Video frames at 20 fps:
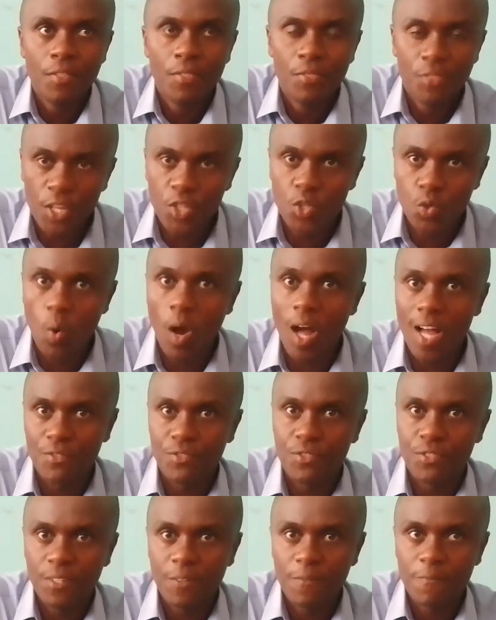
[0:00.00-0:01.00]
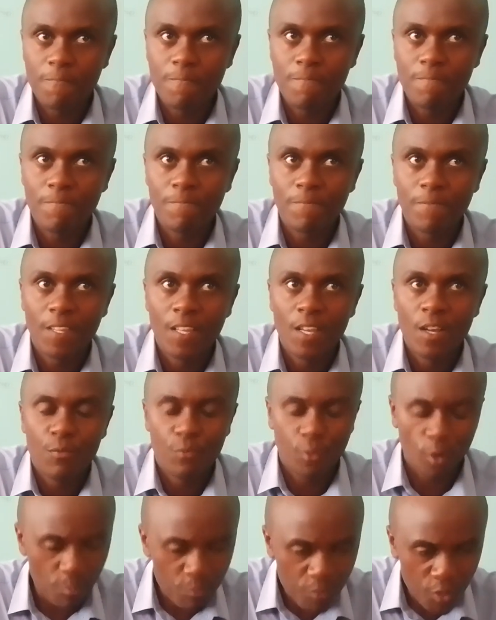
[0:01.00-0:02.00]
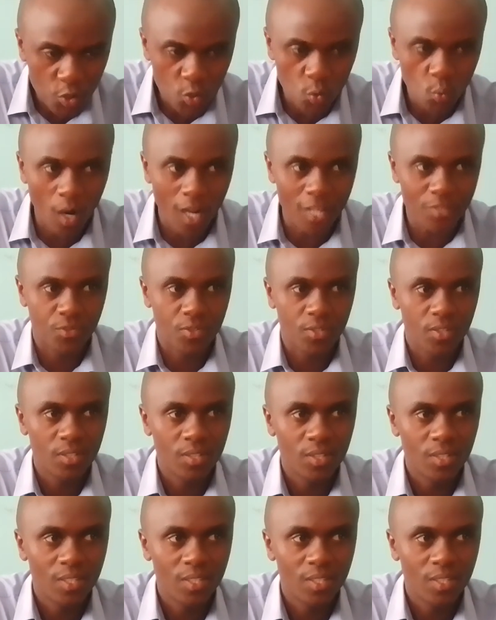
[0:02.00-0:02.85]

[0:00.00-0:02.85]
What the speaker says: these words, from these words,